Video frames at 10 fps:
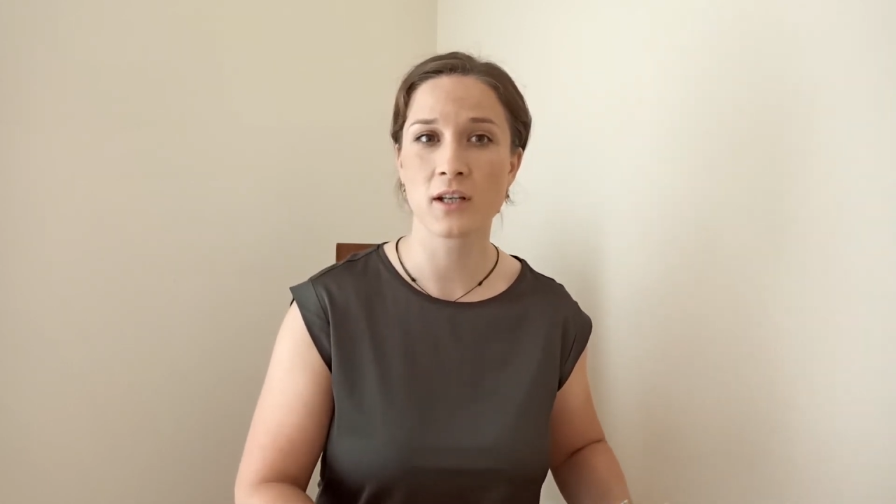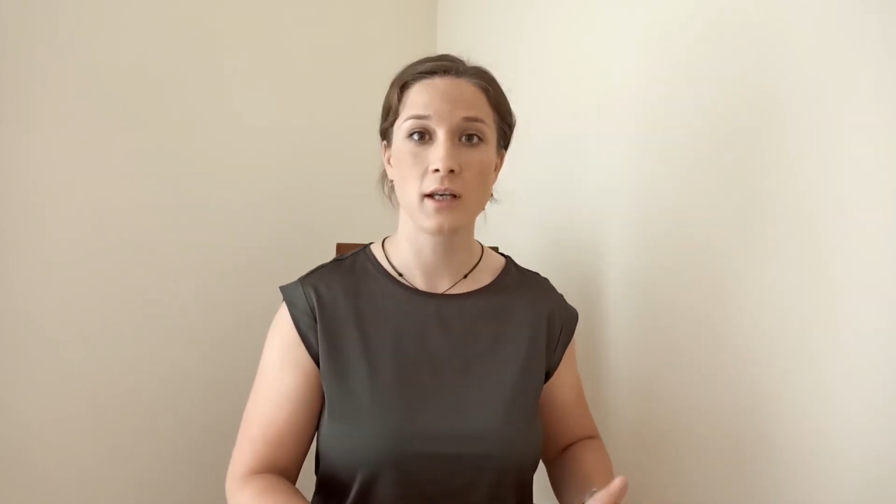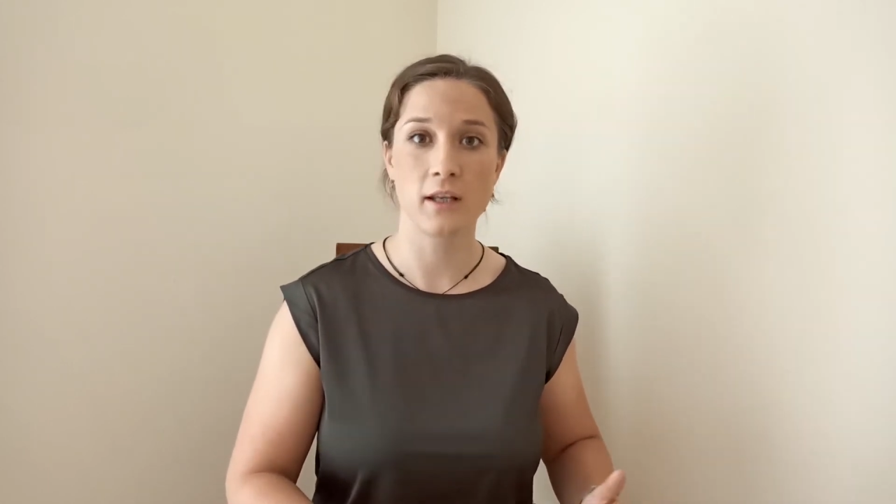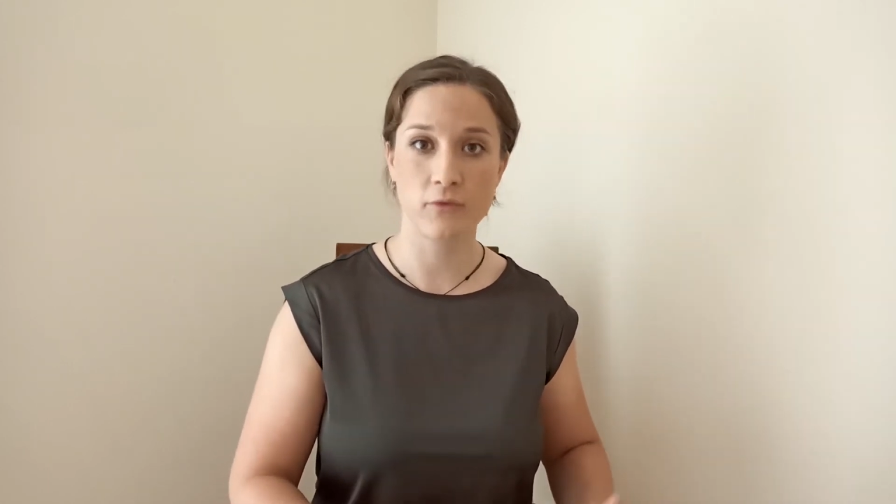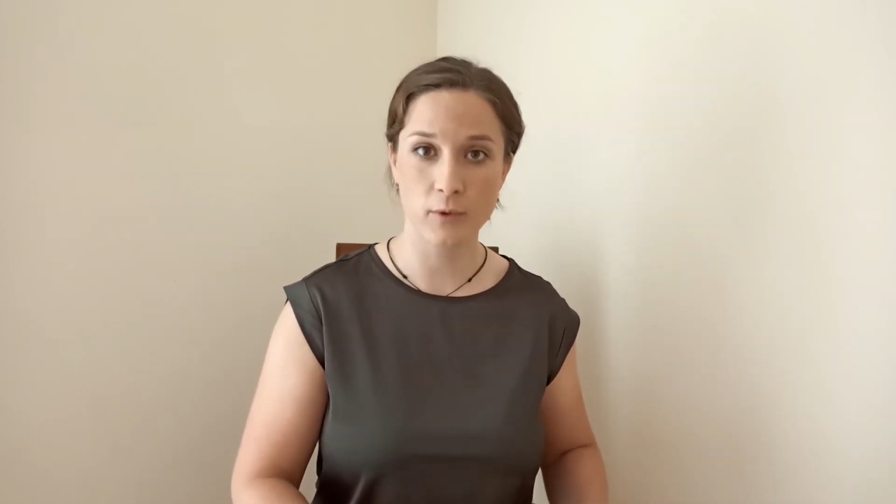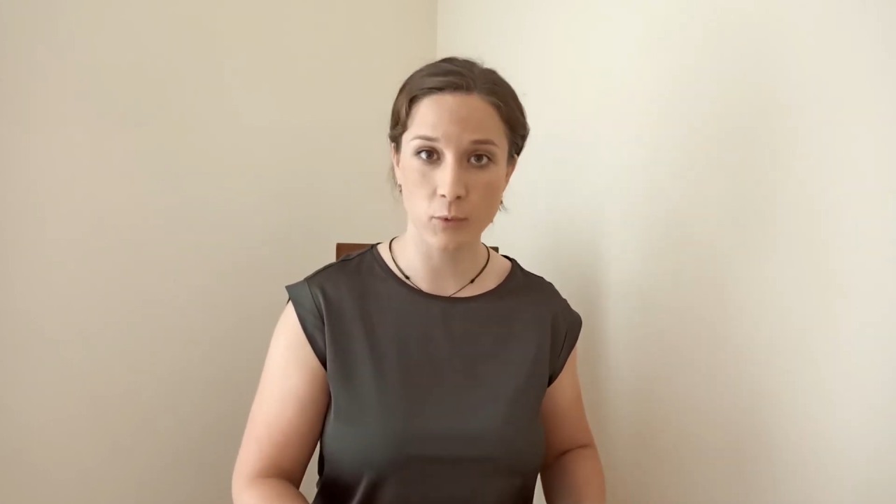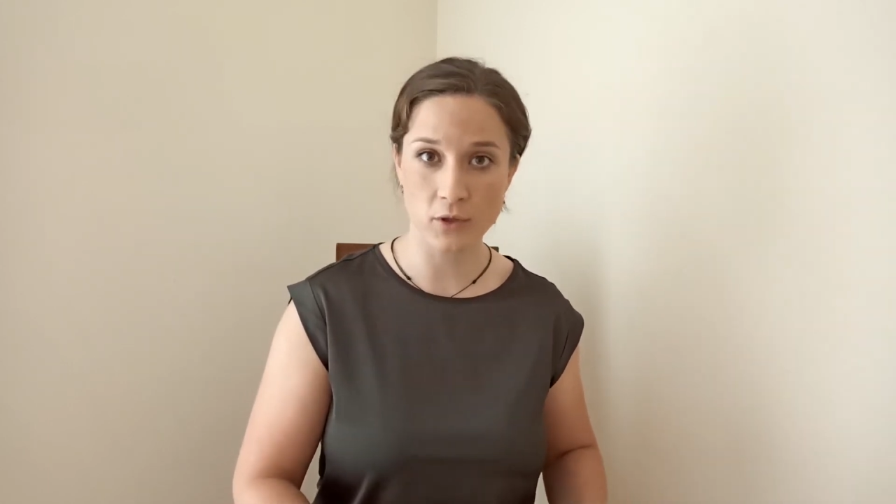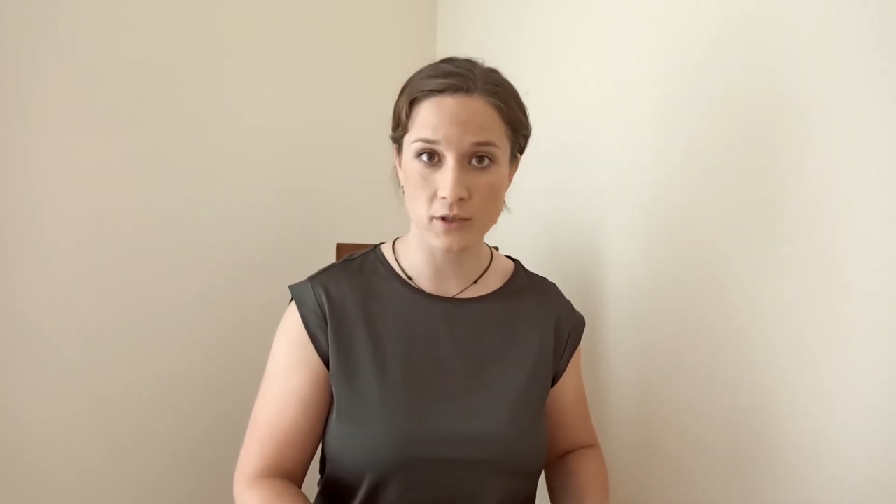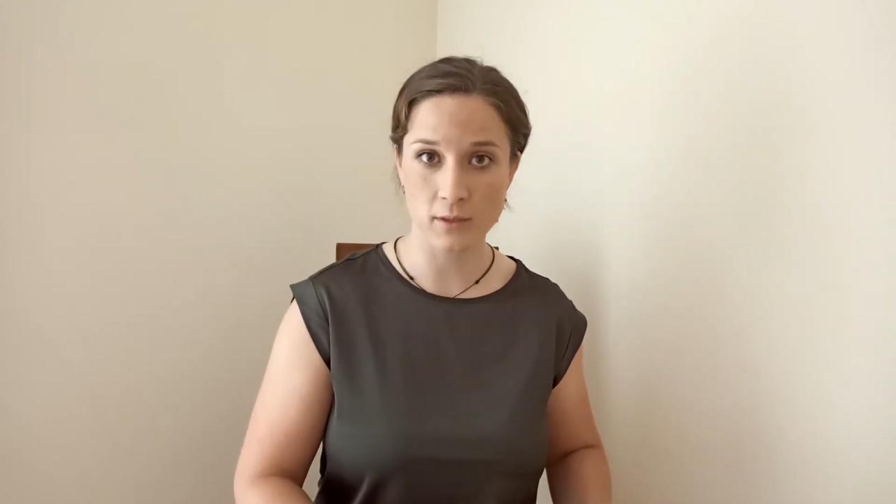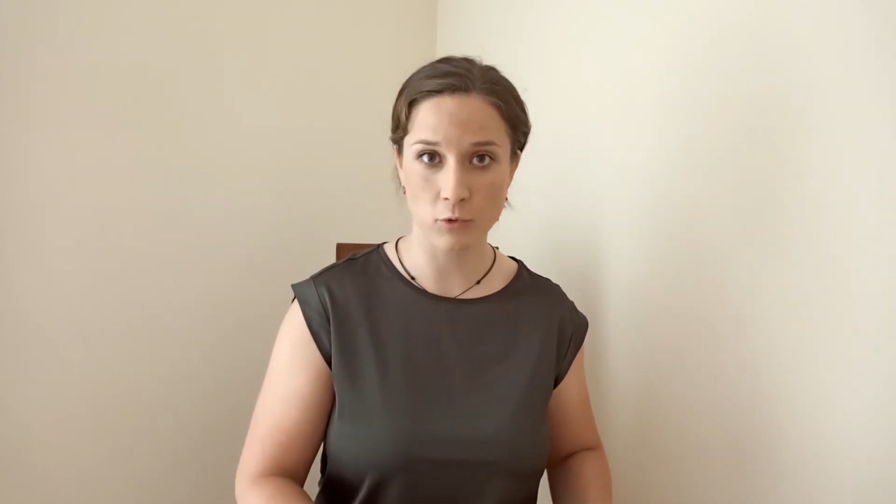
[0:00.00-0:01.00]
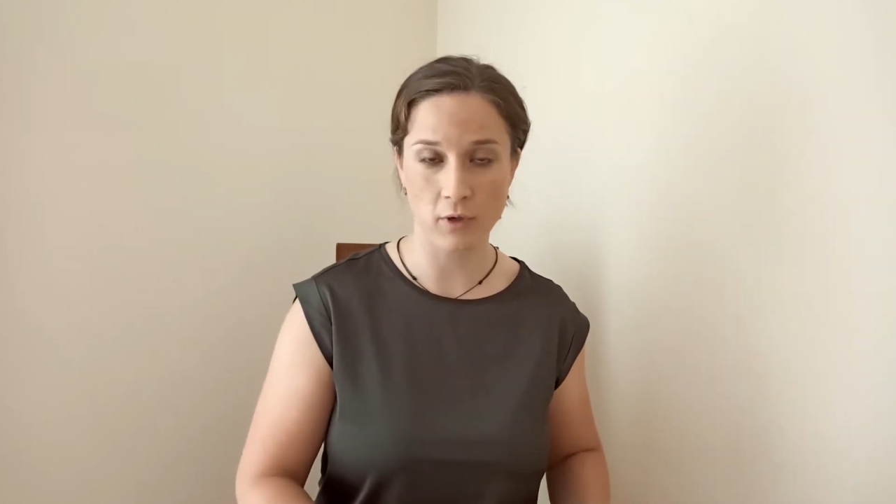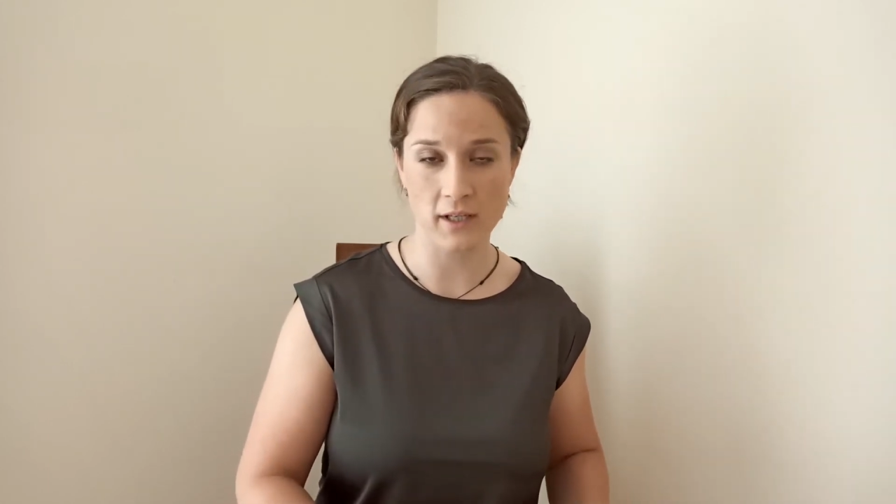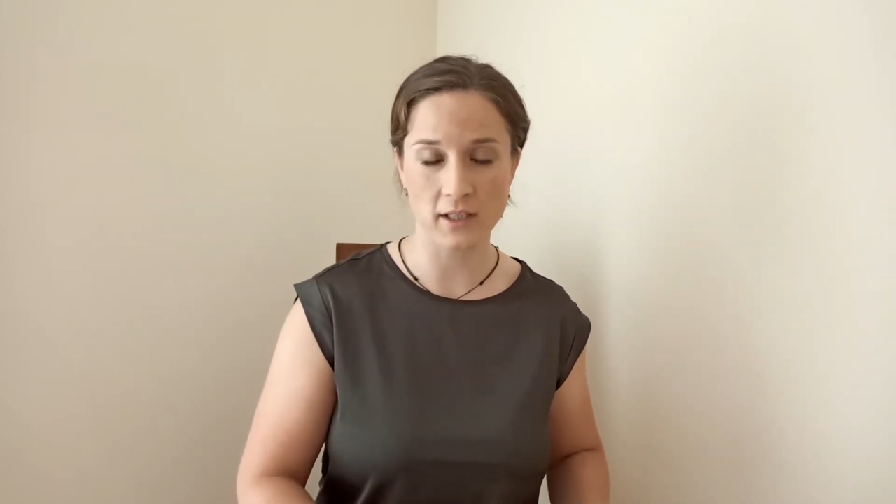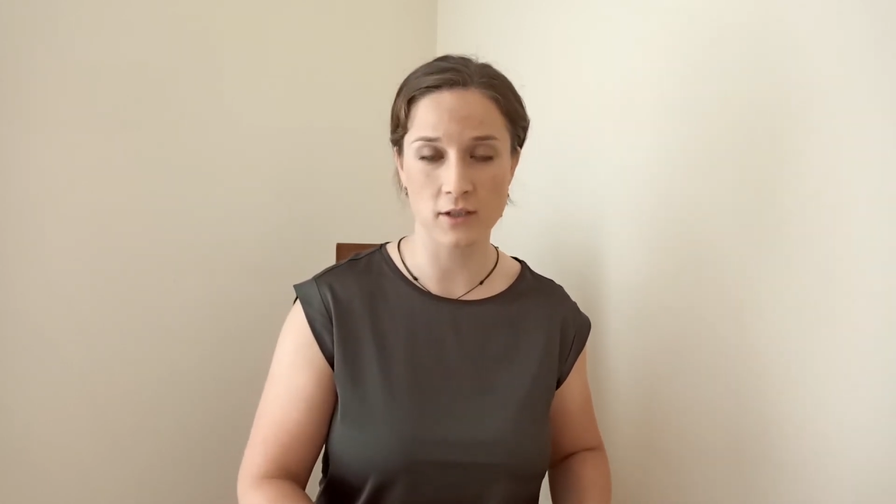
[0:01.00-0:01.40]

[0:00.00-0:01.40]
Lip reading: If we want democratic